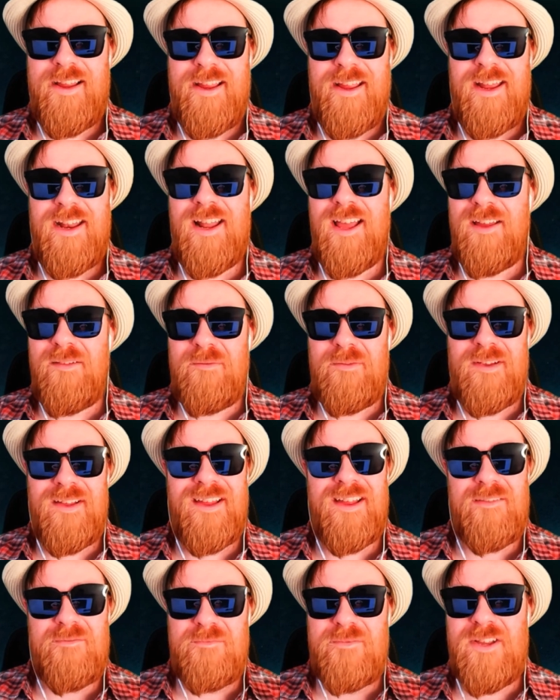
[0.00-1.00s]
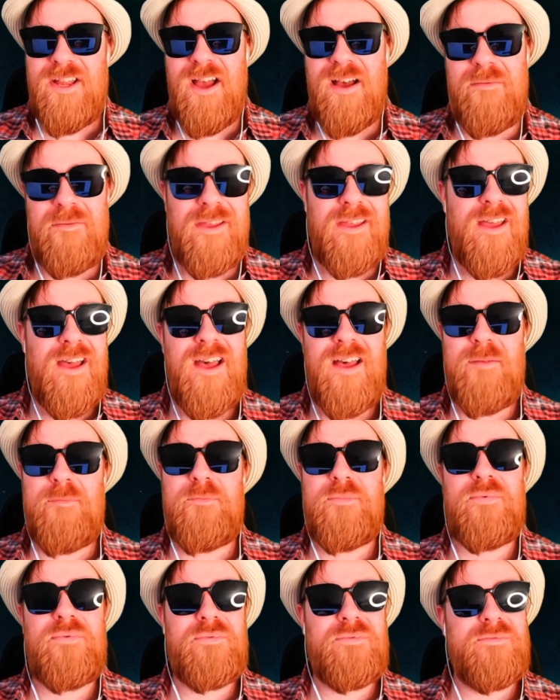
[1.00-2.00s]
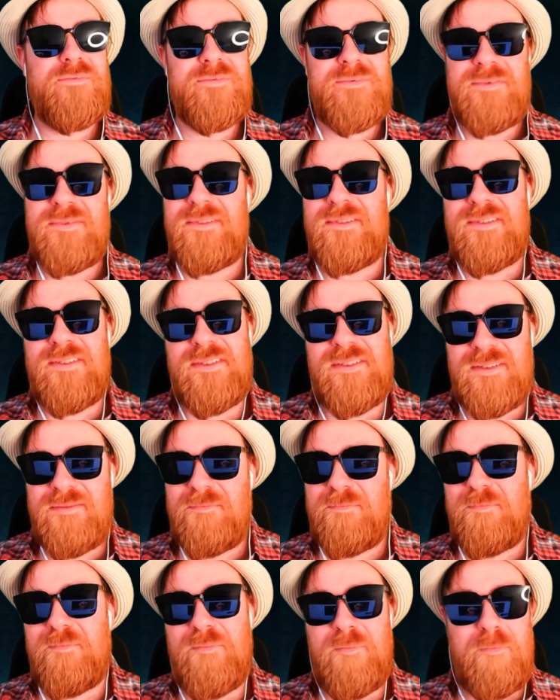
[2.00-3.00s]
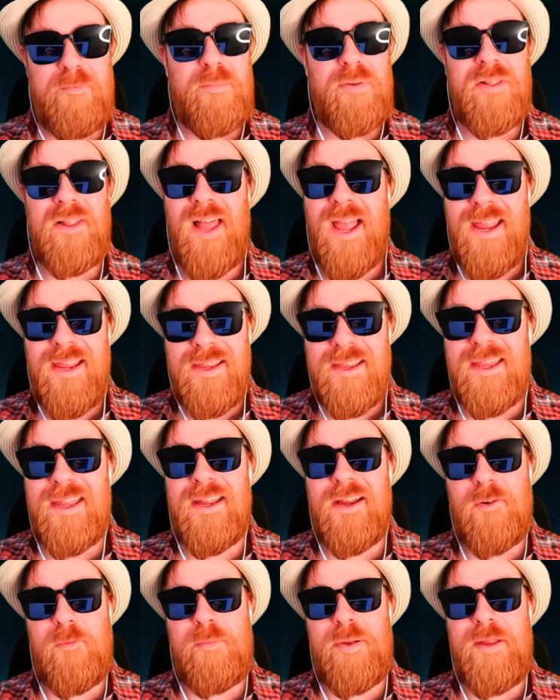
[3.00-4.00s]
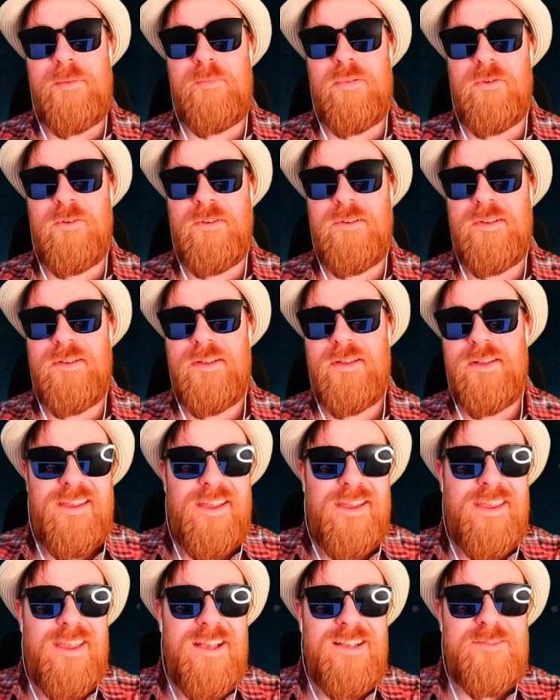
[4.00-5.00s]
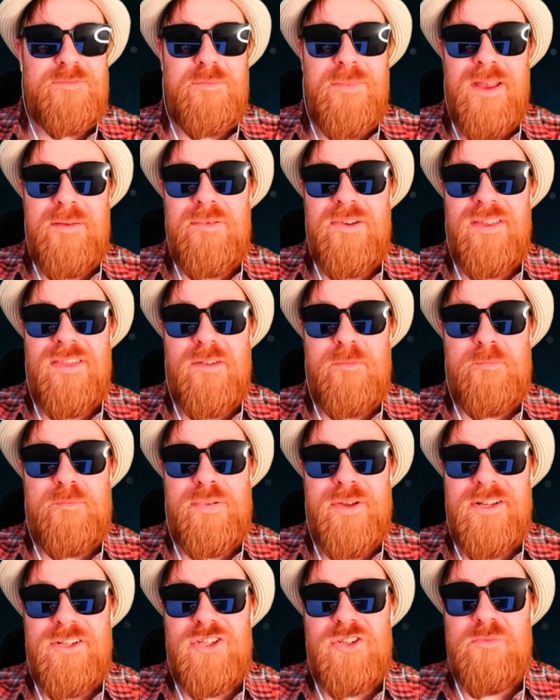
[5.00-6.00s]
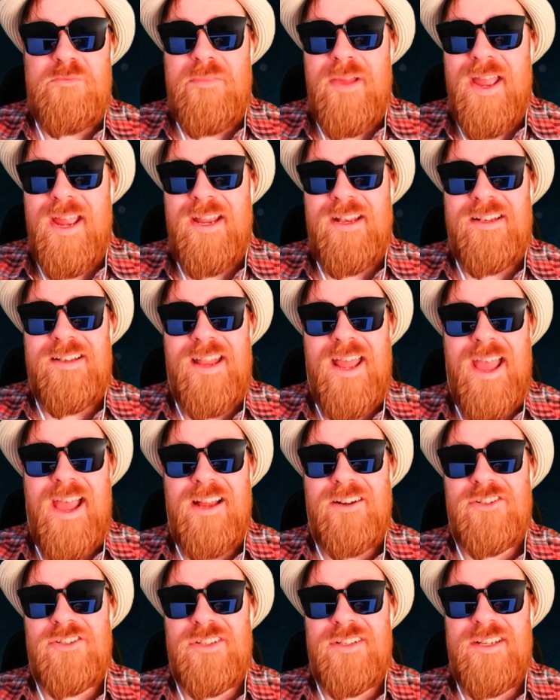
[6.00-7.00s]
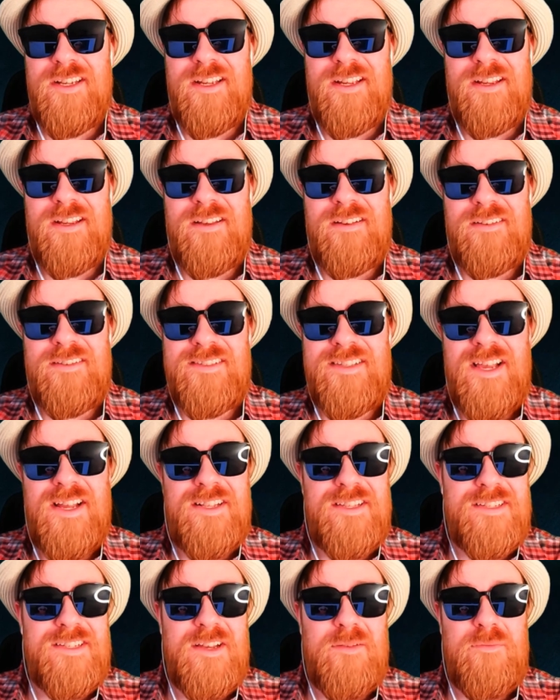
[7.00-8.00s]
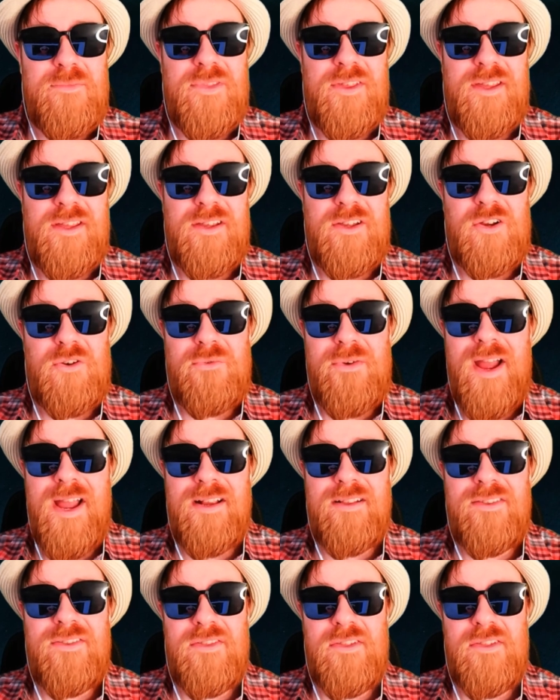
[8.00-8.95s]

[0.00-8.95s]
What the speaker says: And I'm coming up blank here, people. I guess maybe the bitch maid actually said something correct.